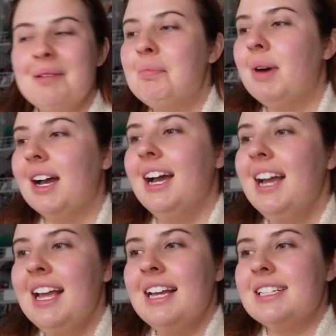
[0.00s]
But
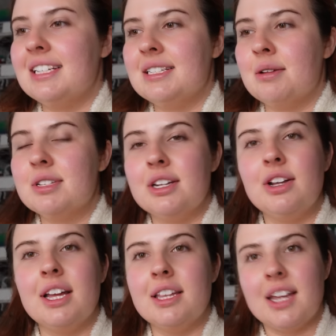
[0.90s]
since I was little,
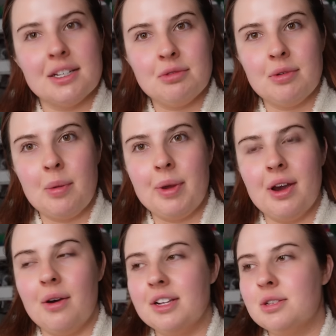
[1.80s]
like, that's where we've been
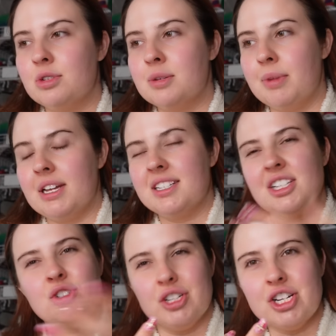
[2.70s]
going. So to me, it's like
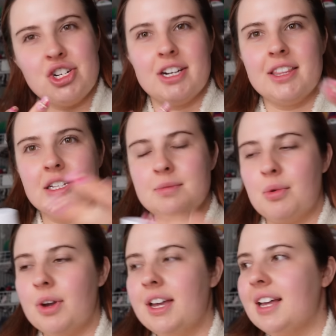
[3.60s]
tradition at this point.